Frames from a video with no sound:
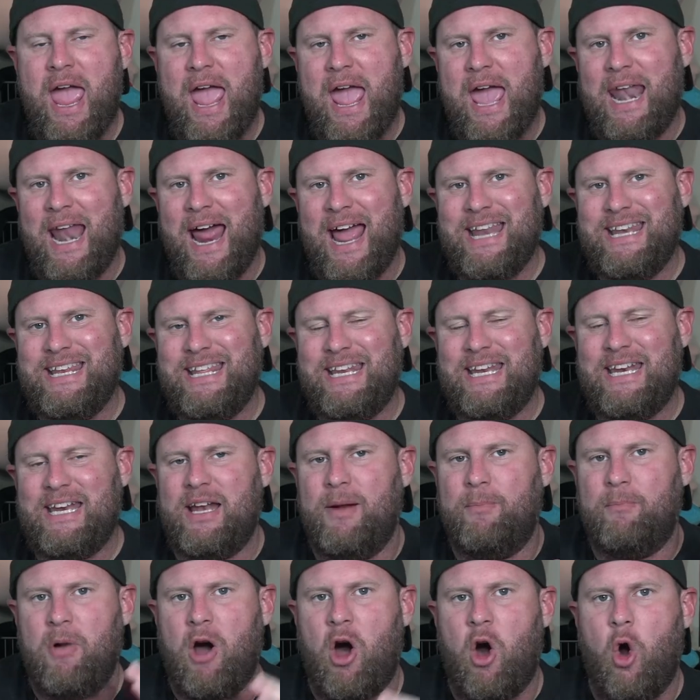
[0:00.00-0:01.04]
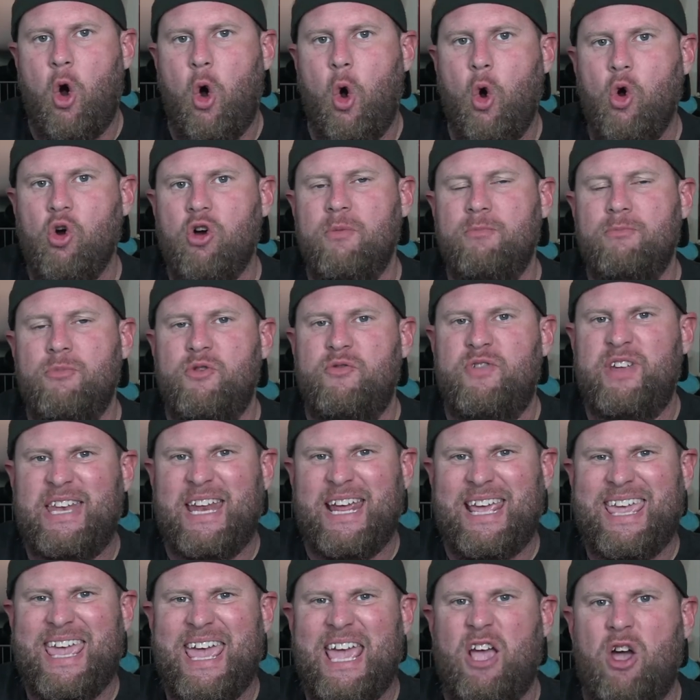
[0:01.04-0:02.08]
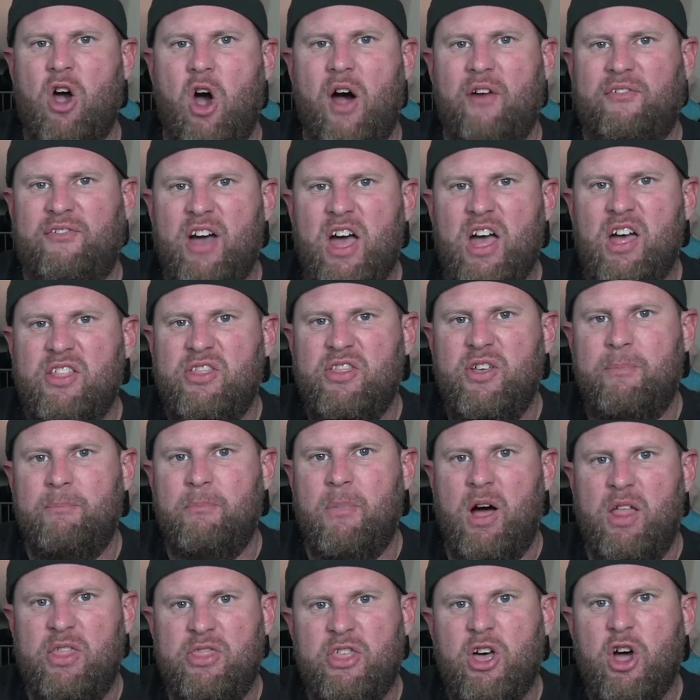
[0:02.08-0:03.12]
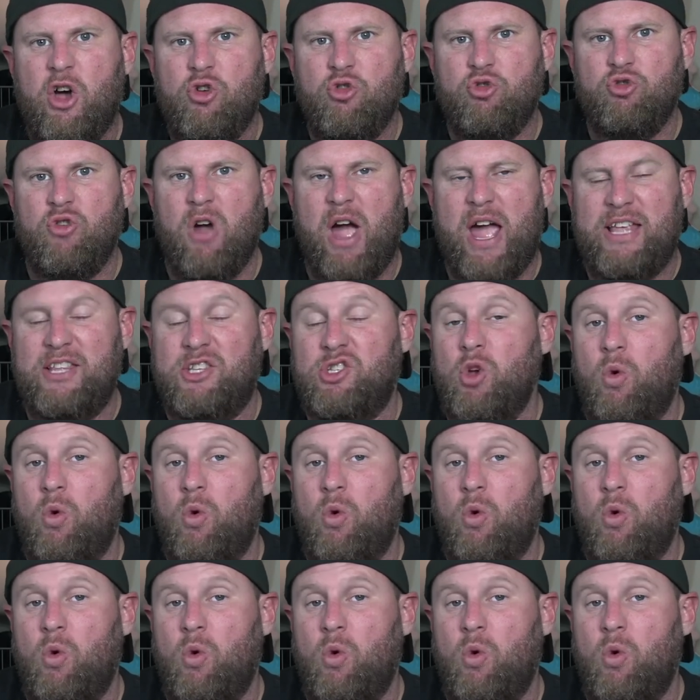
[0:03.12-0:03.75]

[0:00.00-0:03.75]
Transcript: and I needed a horror movie to kick off the month right.